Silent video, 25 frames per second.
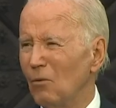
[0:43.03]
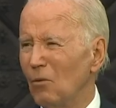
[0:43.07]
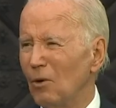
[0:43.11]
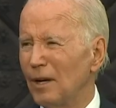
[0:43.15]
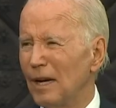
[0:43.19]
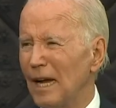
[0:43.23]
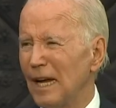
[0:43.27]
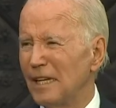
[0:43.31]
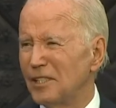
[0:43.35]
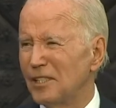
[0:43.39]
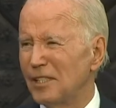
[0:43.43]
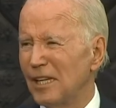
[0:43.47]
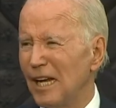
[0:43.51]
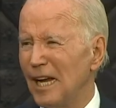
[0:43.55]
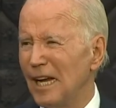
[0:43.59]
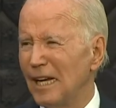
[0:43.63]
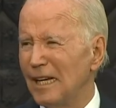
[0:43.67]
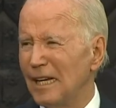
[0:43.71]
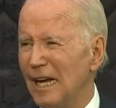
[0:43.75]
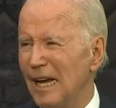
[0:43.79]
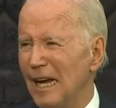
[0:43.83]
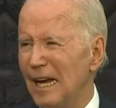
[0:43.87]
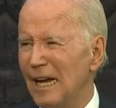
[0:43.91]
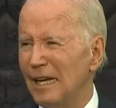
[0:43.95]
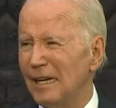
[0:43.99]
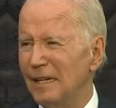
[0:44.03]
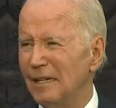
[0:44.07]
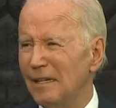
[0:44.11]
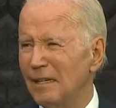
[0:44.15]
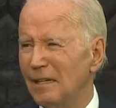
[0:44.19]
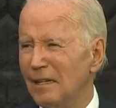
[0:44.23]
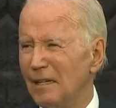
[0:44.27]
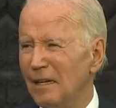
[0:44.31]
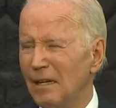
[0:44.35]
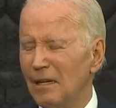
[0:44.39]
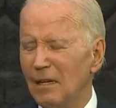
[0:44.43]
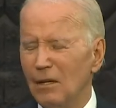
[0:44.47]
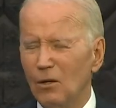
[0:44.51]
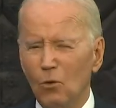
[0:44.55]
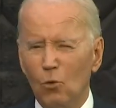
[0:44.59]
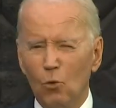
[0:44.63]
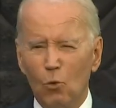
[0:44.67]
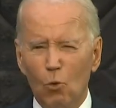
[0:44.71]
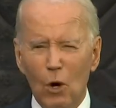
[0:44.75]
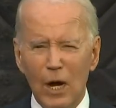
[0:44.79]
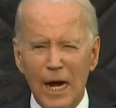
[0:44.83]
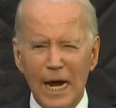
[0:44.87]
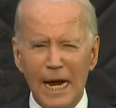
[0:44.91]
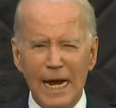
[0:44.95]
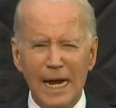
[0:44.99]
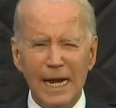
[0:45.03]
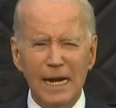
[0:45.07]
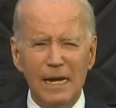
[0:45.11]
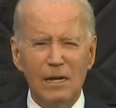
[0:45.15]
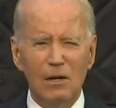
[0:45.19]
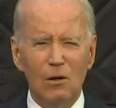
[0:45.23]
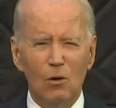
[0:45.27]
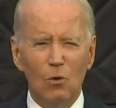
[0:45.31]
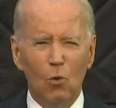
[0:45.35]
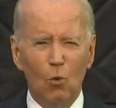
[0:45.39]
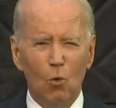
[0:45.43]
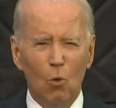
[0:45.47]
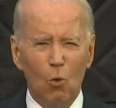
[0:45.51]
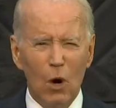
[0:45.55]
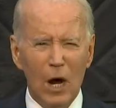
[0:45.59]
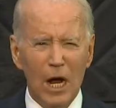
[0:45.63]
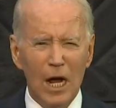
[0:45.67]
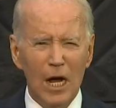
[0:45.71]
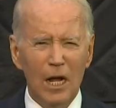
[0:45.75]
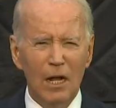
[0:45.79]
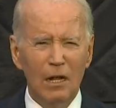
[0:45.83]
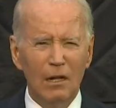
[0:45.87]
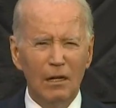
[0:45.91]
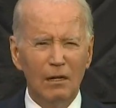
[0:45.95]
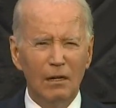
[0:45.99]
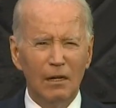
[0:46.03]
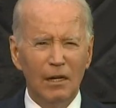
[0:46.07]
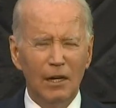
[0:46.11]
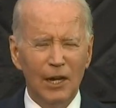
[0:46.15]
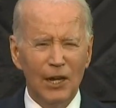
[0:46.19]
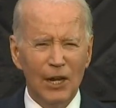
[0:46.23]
what I say again. We will